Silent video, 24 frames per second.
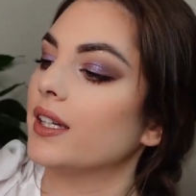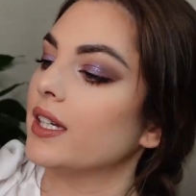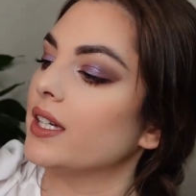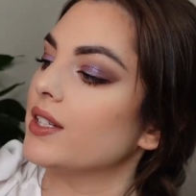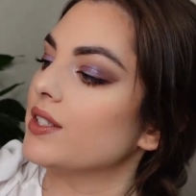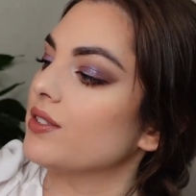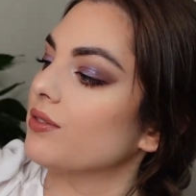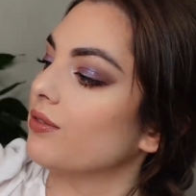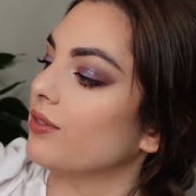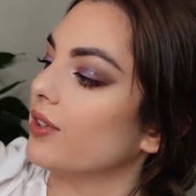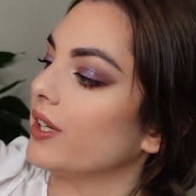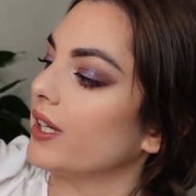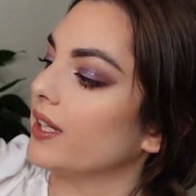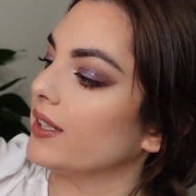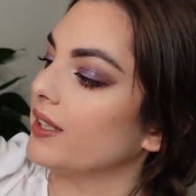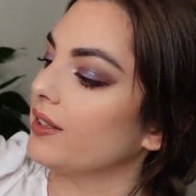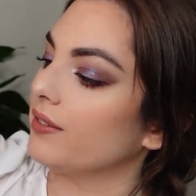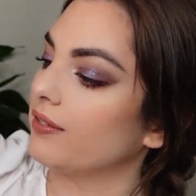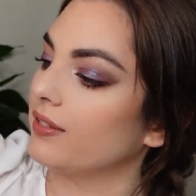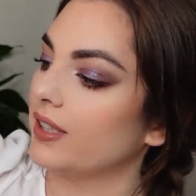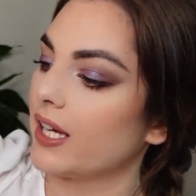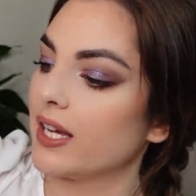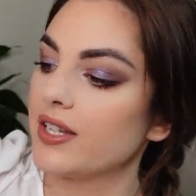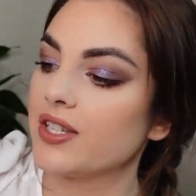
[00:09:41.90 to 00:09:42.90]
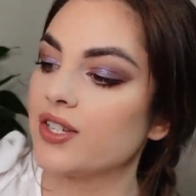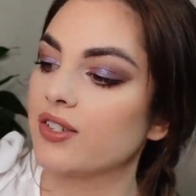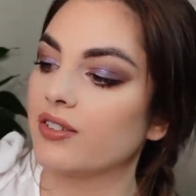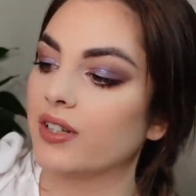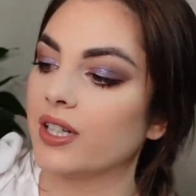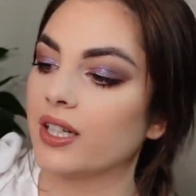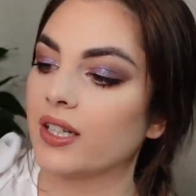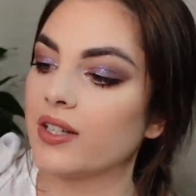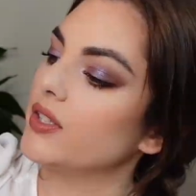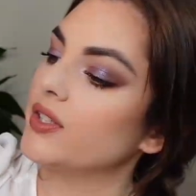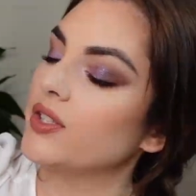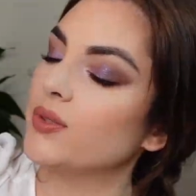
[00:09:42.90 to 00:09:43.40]
It's really
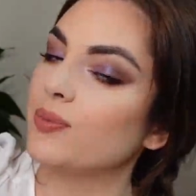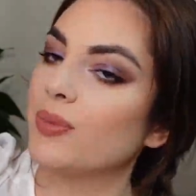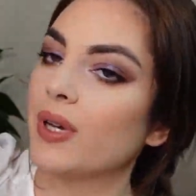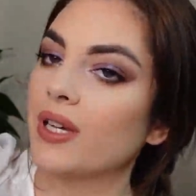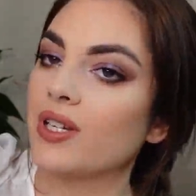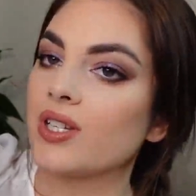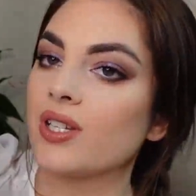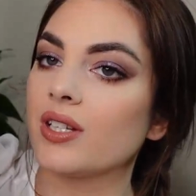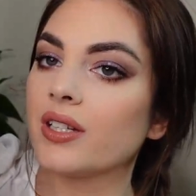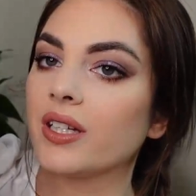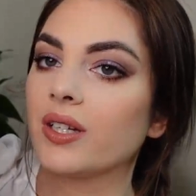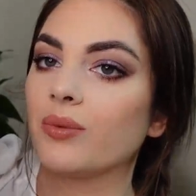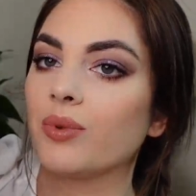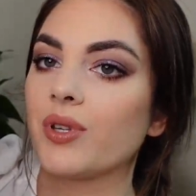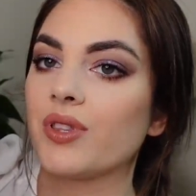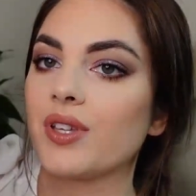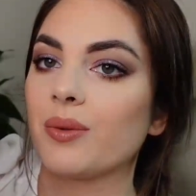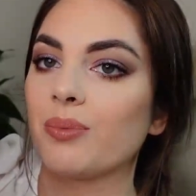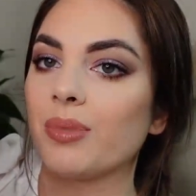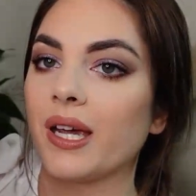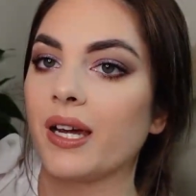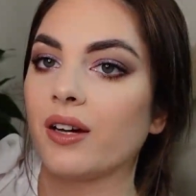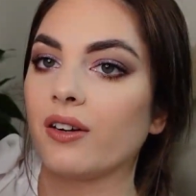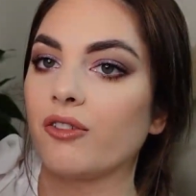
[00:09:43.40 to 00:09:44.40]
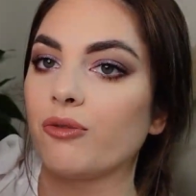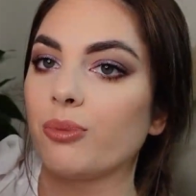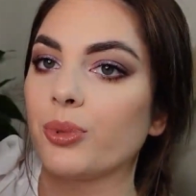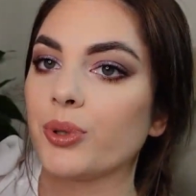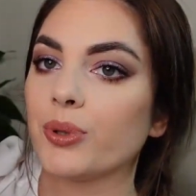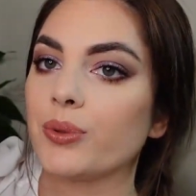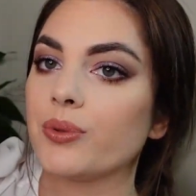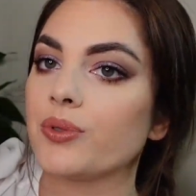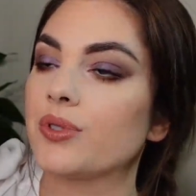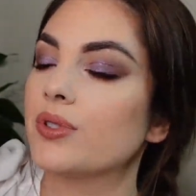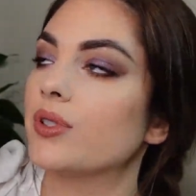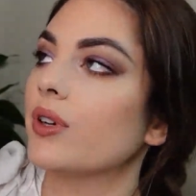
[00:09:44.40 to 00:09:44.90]
flattering, especially with a pair of
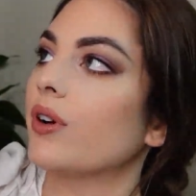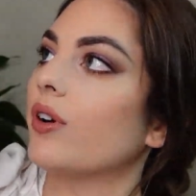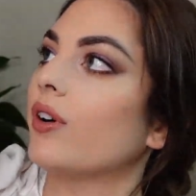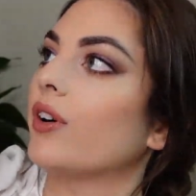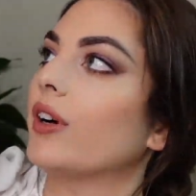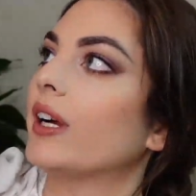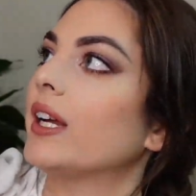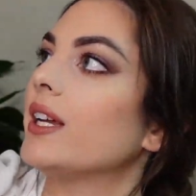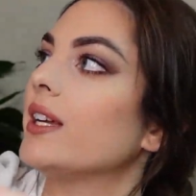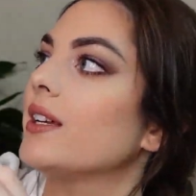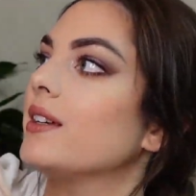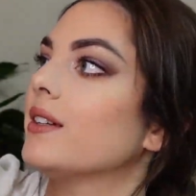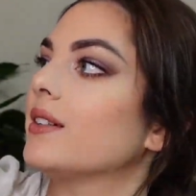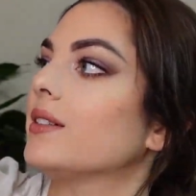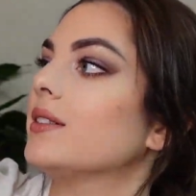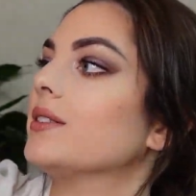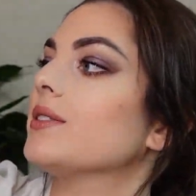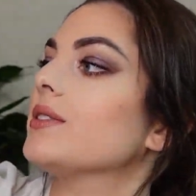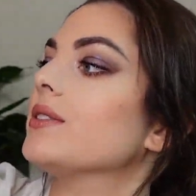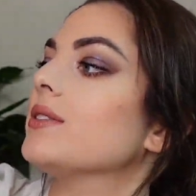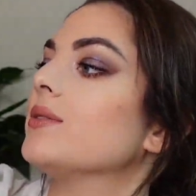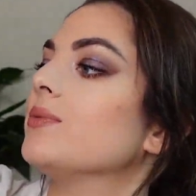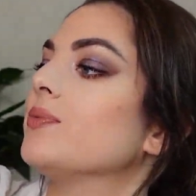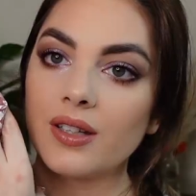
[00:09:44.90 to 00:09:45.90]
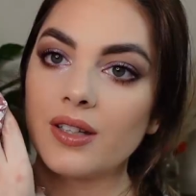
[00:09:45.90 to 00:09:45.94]
boots or heels.